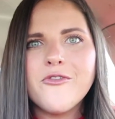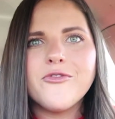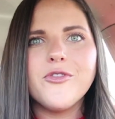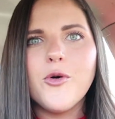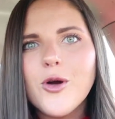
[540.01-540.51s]

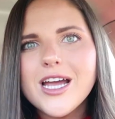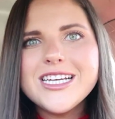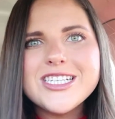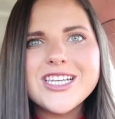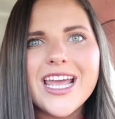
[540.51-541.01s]

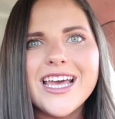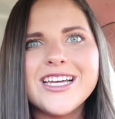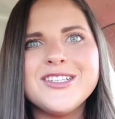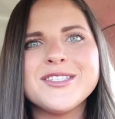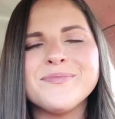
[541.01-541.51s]
flourish
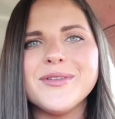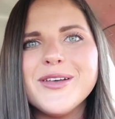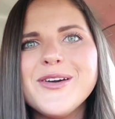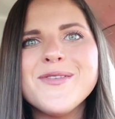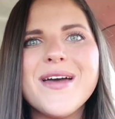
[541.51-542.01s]
and just
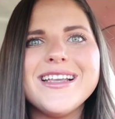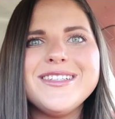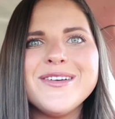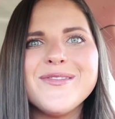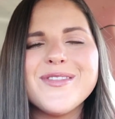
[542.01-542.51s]
bloom
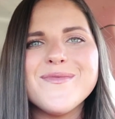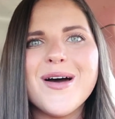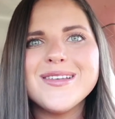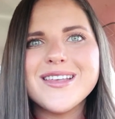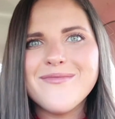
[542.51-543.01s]
and do the
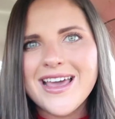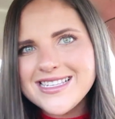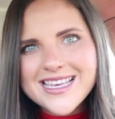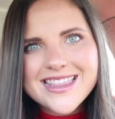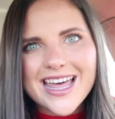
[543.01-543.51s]
most
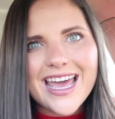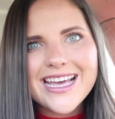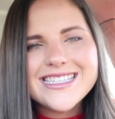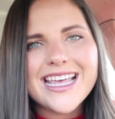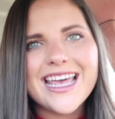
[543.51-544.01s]
amazing things.